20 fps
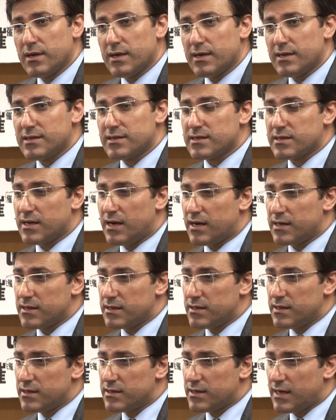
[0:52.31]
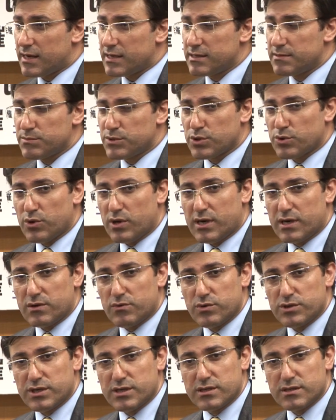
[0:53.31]
It started in Taksim Square,
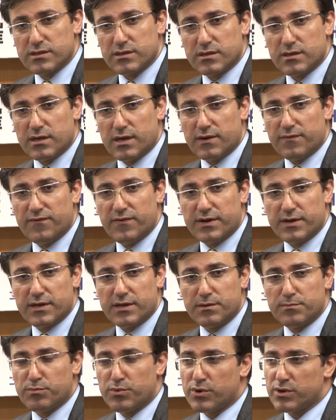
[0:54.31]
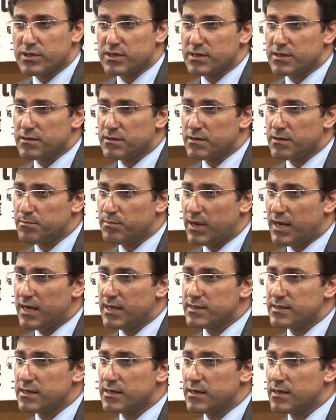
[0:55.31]
which is a very important
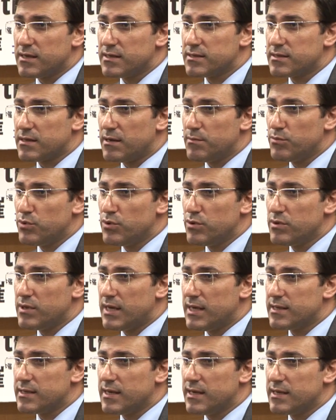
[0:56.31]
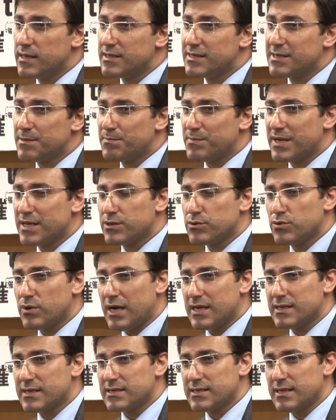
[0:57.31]
place in Istanbul, and then it spread to
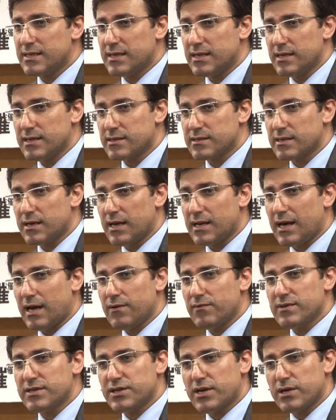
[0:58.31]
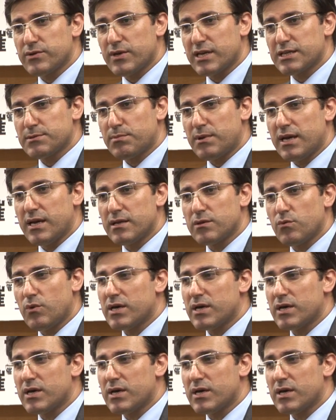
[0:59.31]
other cities. And I will try to explain